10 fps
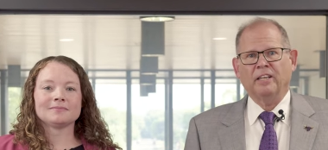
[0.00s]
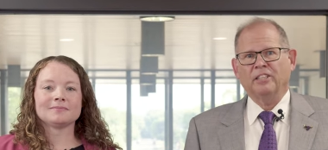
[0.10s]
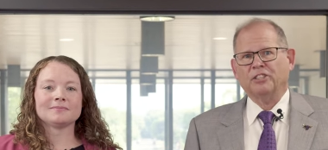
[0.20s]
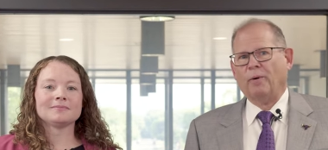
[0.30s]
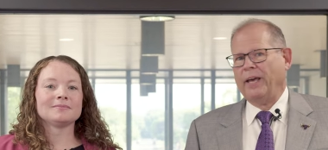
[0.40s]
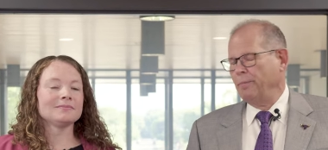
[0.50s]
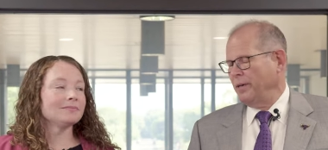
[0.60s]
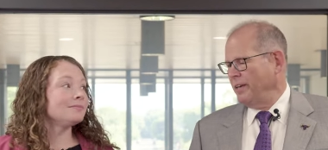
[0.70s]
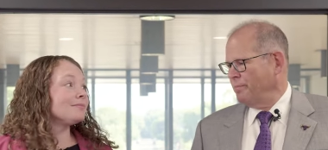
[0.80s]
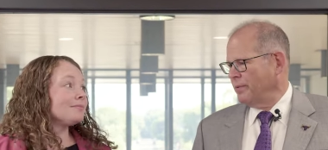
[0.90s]
Speaker 1: So,
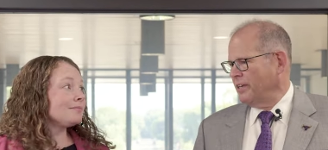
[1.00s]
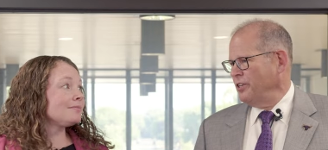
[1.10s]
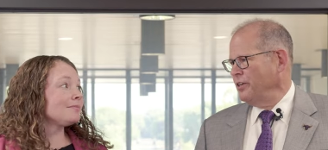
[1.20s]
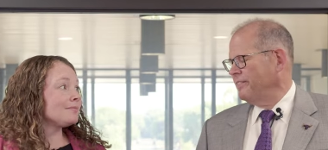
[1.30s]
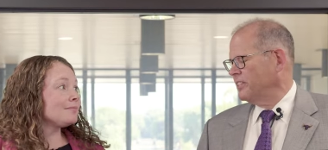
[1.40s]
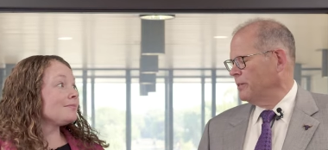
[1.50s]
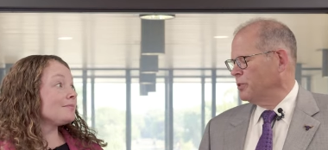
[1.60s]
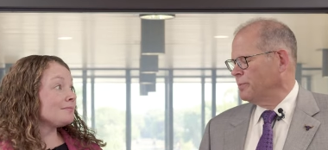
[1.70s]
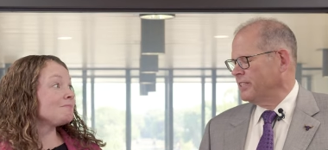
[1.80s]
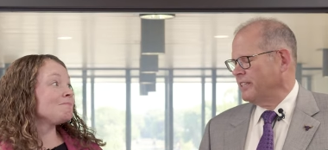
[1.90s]
Amy, can you give us some
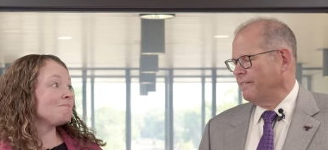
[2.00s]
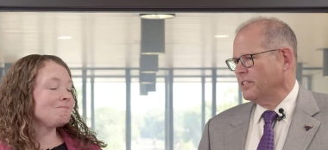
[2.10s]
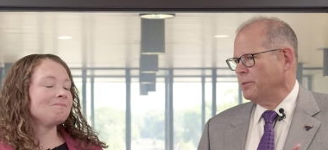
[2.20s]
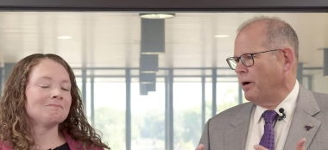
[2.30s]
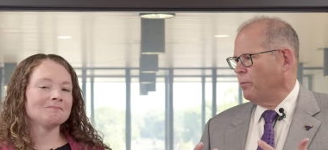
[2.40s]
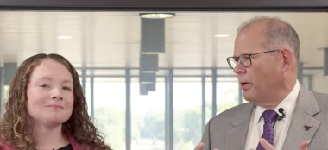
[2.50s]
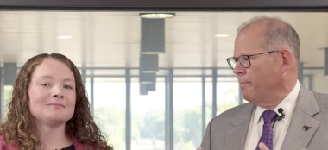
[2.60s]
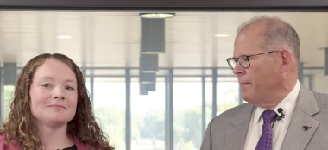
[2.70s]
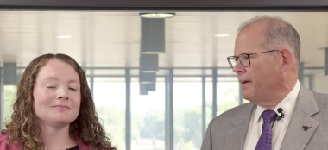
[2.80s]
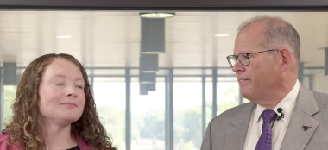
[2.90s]
specifics about what
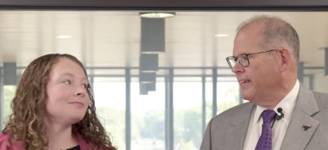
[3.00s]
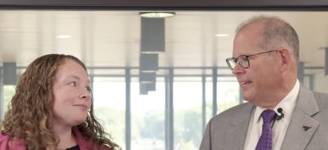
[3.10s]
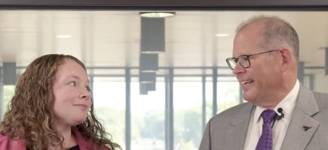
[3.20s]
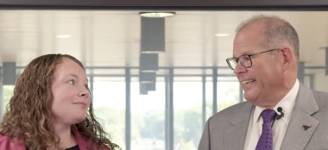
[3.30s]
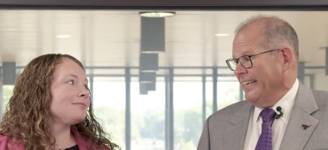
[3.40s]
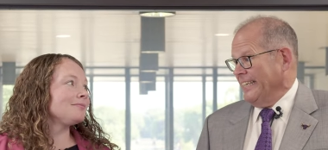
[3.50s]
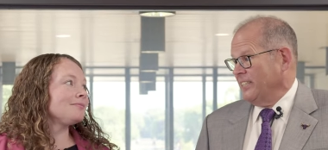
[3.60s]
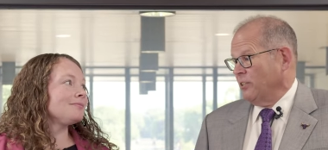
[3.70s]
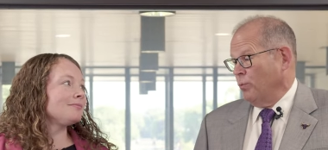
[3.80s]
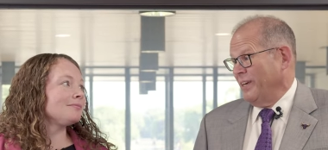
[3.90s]
MavConnect
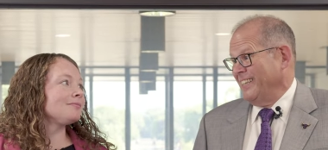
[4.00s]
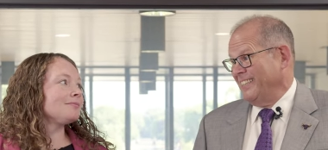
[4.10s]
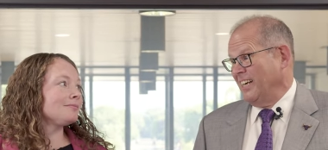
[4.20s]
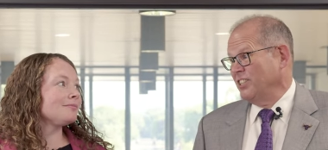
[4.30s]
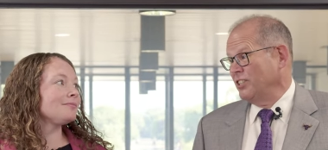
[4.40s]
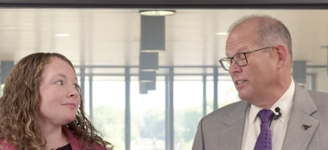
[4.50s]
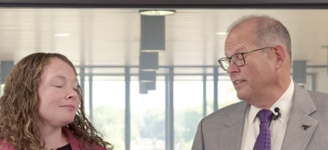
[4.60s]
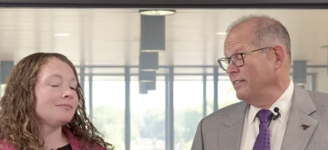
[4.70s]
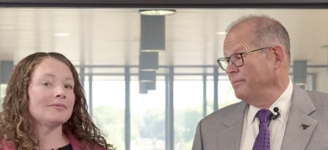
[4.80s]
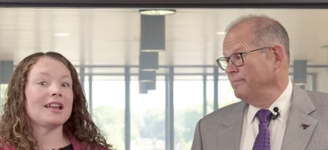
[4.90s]
is and what it does?
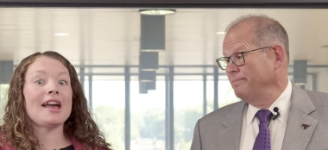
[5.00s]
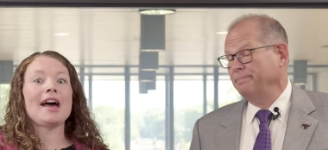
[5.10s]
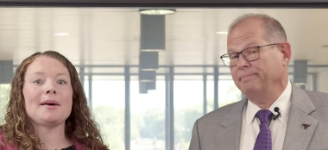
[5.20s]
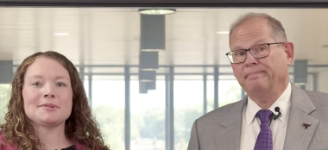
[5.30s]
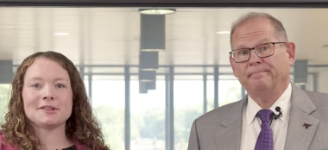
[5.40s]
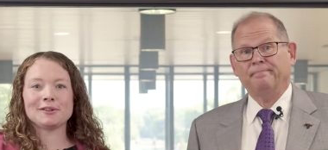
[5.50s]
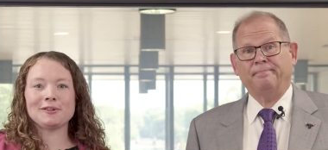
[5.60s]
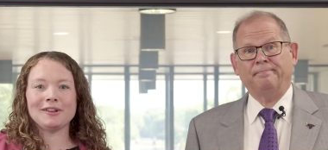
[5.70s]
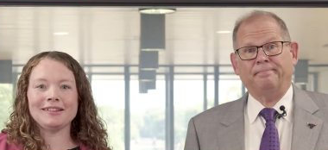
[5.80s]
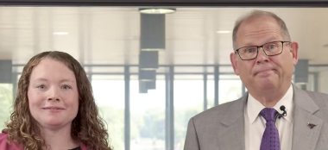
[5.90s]

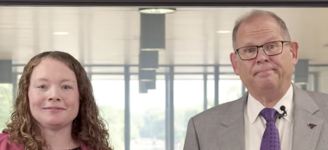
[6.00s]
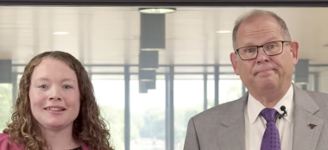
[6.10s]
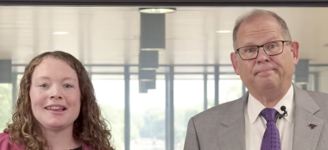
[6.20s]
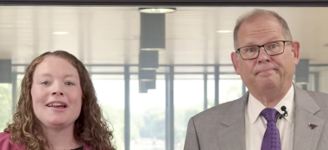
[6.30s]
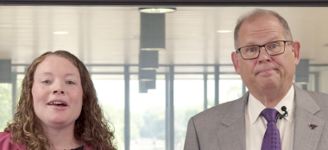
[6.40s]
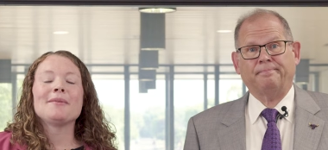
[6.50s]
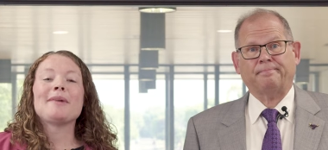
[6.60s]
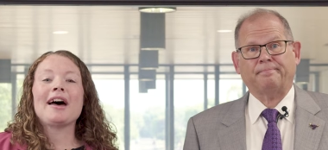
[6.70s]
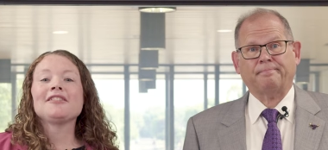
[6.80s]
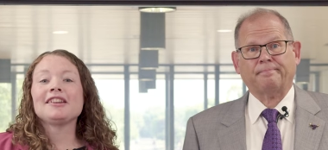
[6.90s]
Speaker 2: Absolutely.
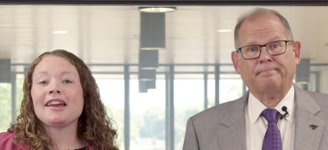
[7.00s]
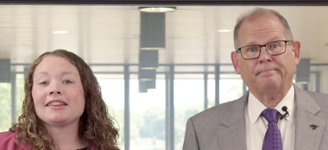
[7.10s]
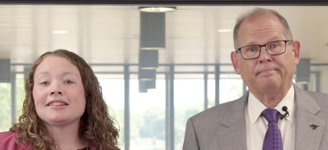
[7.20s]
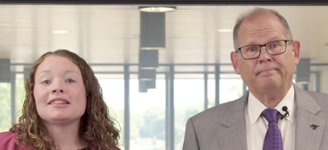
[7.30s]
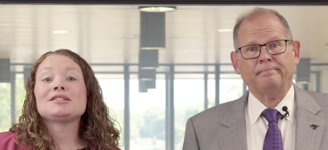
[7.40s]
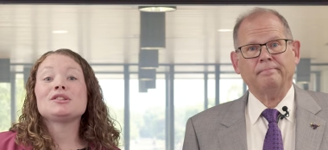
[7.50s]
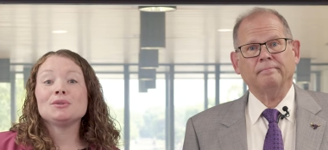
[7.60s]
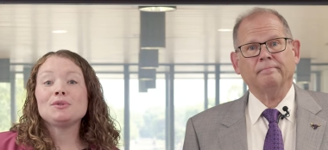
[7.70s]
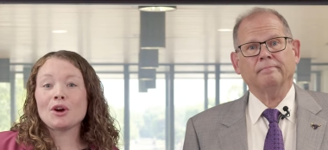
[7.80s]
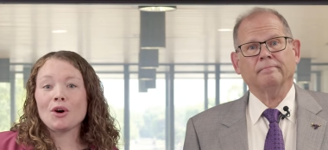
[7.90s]
MavConnect lets
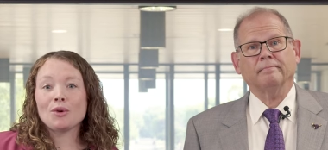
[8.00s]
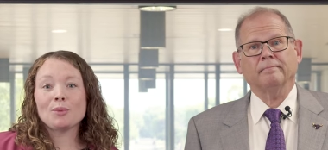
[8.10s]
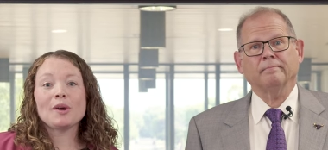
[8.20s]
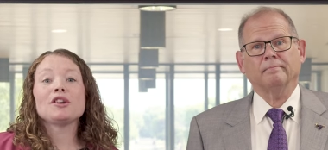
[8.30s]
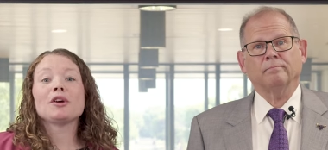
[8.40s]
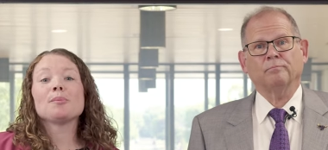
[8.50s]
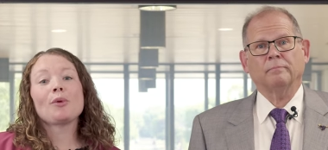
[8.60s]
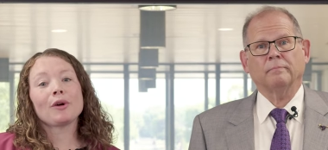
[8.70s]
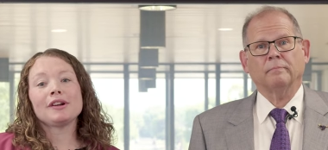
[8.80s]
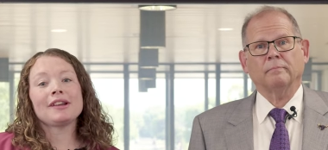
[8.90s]
you know when your
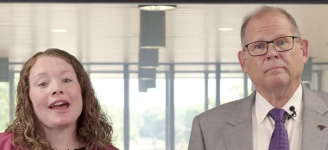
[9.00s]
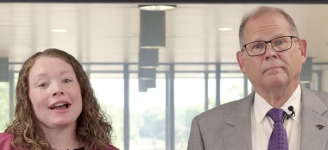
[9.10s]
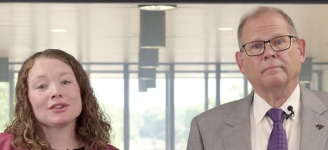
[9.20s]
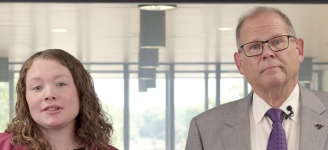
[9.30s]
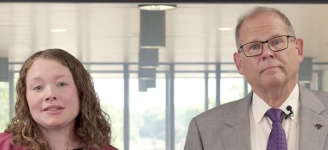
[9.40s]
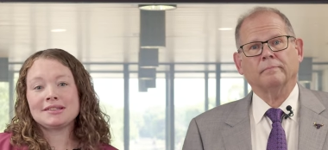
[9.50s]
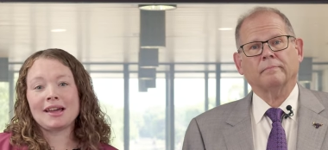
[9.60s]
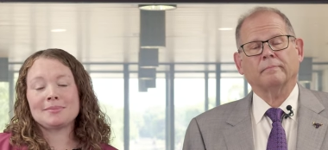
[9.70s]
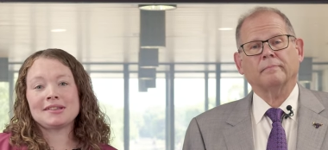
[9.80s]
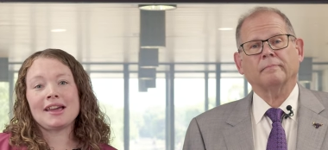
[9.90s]
important action
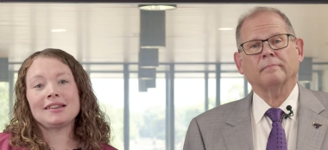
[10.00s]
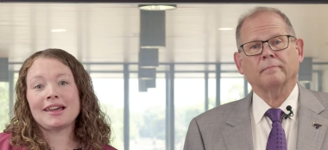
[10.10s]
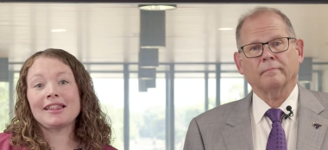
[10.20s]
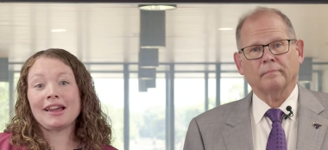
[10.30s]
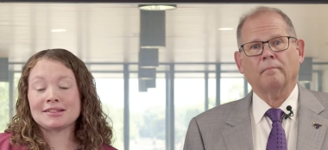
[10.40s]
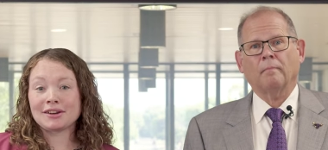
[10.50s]
steps and deadlines are